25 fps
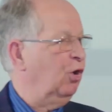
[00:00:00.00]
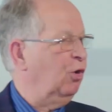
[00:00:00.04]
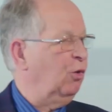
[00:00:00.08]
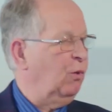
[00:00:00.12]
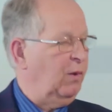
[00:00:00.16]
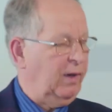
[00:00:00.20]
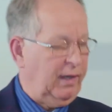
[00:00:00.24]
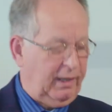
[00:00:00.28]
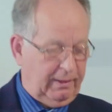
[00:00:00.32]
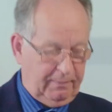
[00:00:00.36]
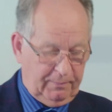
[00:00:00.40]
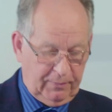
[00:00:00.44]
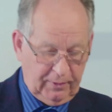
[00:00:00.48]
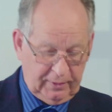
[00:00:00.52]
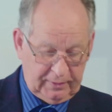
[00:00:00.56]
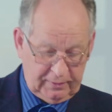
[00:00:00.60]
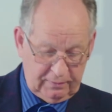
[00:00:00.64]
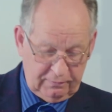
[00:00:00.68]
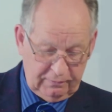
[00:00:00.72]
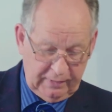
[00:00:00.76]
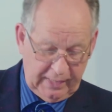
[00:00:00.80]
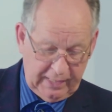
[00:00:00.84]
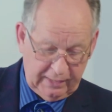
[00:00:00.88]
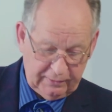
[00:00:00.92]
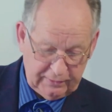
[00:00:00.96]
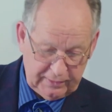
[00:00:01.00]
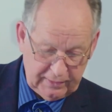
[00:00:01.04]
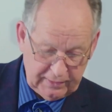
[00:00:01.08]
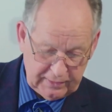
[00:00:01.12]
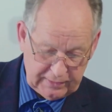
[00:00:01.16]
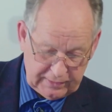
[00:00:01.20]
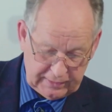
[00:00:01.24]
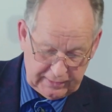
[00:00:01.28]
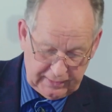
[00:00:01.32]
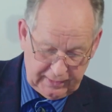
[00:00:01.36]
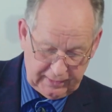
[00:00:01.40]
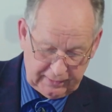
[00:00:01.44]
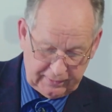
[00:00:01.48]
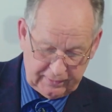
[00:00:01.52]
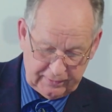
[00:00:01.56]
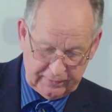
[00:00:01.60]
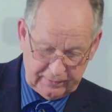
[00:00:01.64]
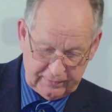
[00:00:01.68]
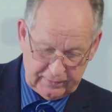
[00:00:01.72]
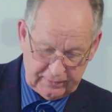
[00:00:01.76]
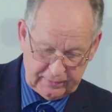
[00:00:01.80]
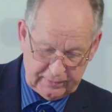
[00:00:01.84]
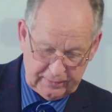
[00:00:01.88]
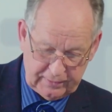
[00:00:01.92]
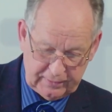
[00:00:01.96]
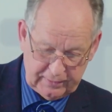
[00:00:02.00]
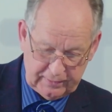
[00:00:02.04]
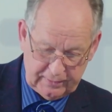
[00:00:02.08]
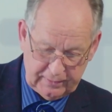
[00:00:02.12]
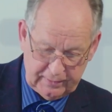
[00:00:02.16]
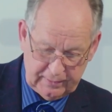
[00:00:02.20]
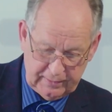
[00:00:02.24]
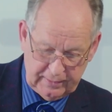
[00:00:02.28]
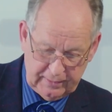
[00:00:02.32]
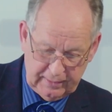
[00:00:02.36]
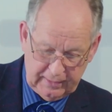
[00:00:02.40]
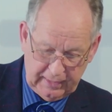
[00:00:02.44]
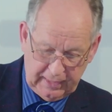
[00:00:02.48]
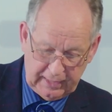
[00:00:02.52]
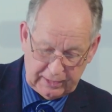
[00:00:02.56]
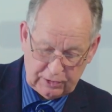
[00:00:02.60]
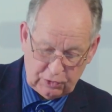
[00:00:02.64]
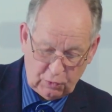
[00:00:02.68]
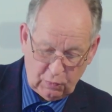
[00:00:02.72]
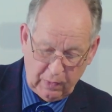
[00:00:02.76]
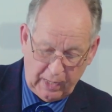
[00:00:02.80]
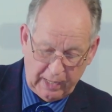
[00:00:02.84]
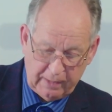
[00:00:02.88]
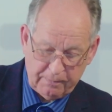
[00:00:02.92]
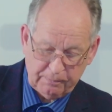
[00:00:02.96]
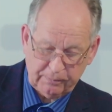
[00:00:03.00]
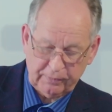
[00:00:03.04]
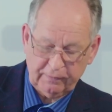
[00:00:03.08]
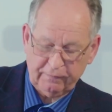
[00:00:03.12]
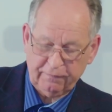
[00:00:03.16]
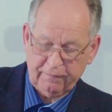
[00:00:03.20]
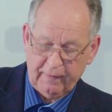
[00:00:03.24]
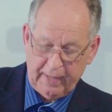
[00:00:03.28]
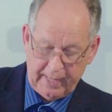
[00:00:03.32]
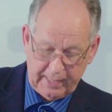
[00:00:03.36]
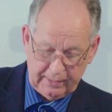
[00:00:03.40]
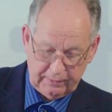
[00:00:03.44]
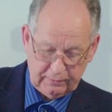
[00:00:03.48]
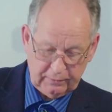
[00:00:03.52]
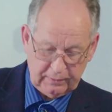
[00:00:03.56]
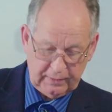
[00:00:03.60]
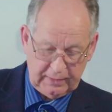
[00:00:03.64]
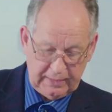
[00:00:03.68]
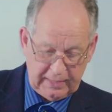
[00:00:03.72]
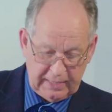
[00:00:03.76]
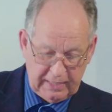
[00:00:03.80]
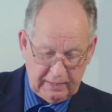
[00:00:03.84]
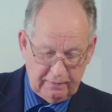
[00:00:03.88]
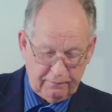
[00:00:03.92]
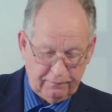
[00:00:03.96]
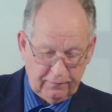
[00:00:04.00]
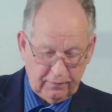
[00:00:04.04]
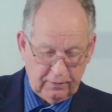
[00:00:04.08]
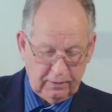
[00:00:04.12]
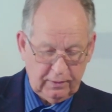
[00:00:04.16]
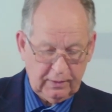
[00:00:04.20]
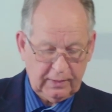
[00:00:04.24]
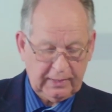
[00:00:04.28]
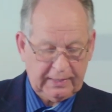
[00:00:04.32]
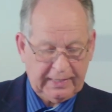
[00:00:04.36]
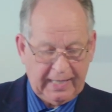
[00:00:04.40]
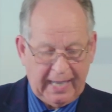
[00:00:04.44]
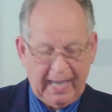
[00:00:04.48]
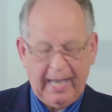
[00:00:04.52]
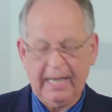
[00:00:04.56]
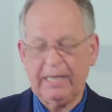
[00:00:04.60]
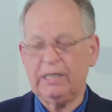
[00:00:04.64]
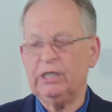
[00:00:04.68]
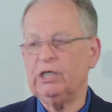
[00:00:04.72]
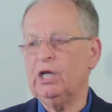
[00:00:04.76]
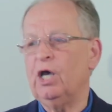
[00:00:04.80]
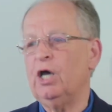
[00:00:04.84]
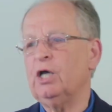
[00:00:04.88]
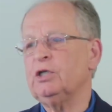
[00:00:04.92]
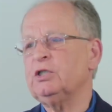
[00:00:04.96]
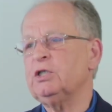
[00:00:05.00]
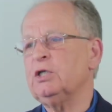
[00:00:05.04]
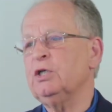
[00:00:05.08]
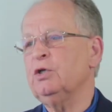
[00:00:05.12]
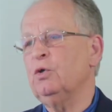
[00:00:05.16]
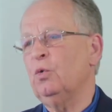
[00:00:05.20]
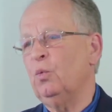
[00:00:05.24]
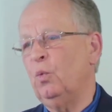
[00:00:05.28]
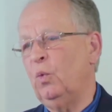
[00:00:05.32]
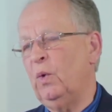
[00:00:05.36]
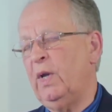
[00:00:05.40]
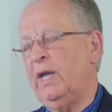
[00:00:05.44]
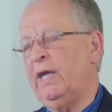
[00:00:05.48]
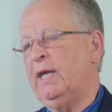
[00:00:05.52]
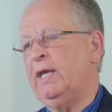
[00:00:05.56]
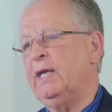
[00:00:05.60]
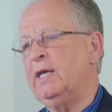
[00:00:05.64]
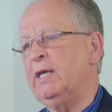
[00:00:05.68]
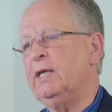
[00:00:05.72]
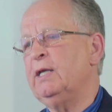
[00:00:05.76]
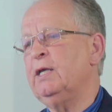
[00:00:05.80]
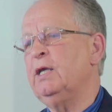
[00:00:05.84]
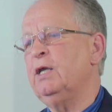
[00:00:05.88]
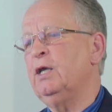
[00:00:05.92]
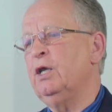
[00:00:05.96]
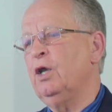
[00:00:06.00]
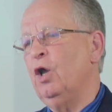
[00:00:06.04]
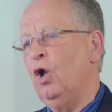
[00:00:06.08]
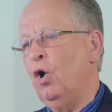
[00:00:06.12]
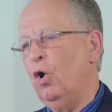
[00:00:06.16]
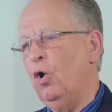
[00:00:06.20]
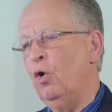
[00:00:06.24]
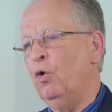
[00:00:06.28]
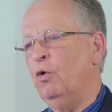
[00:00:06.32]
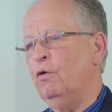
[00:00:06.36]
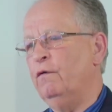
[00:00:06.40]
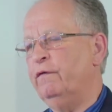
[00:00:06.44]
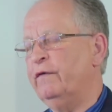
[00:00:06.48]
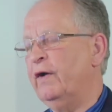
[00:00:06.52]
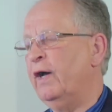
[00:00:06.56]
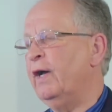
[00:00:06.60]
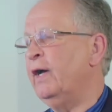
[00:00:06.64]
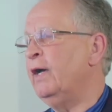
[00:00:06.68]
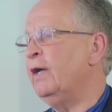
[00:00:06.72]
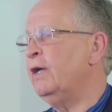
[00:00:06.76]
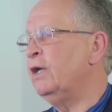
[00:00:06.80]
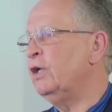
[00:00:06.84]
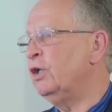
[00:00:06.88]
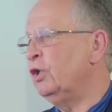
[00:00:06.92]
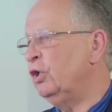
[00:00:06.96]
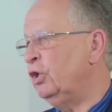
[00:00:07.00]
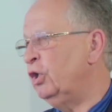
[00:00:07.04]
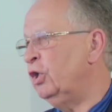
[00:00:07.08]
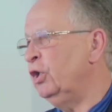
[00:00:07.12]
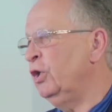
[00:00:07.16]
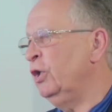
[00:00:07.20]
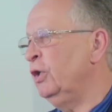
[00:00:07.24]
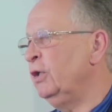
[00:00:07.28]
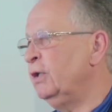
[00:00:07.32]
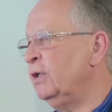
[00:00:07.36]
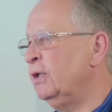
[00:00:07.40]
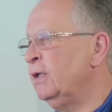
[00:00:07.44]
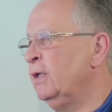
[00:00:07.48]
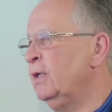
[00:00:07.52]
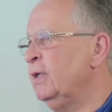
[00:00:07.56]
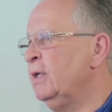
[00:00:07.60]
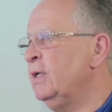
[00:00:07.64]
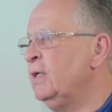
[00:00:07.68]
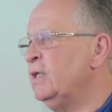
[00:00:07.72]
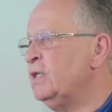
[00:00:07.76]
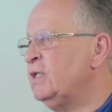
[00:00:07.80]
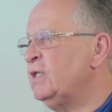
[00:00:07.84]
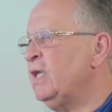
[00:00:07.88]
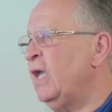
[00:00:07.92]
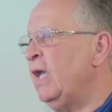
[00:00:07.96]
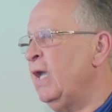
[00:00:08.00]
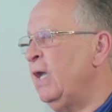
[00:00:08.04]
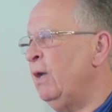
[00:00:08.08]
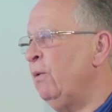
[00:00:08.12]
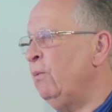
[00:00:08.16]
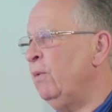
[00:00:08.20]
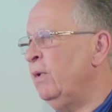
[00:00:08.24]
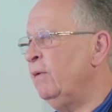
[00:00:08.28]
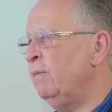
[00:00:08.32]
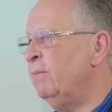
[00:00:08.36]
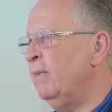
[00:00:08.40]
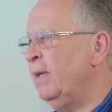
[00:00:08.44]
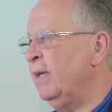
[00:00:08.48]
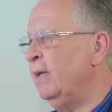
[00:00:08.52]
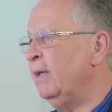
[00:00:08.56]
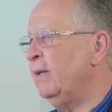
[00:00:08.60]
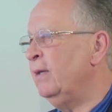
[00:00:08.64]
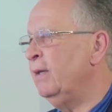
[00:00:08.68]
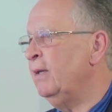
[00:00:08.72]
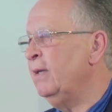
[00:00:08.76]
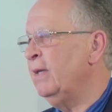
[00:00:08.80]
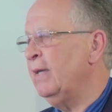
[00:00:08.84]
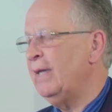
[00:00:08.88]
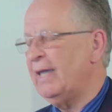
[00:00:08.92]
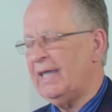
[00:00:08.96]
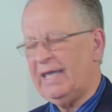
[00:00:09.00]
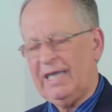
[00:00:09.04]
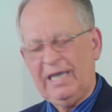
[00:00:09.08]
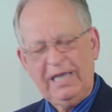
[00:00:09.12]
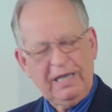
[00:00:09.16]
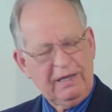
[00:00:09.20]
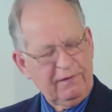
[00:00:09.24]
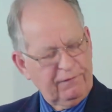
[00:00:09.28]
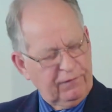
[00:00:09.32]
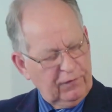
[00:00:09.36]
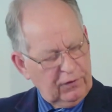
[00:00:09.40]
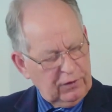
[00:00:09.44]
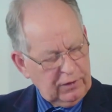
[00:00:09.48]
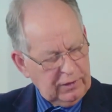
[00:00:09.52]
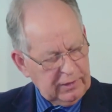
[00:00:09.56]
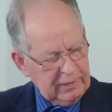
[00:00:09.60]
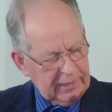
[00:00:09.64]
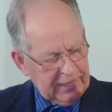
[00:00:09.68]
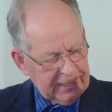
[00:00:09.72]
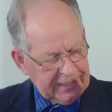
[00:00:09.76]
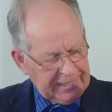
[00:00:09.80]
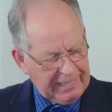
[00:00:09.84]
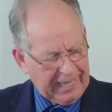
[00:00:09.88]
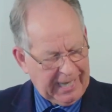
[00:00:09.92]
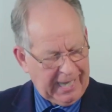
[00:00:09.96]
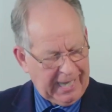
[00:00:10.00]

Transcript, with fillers: nowhere but round in circles. It's quite profound. Evil cannot win over good. Say it with me. Evil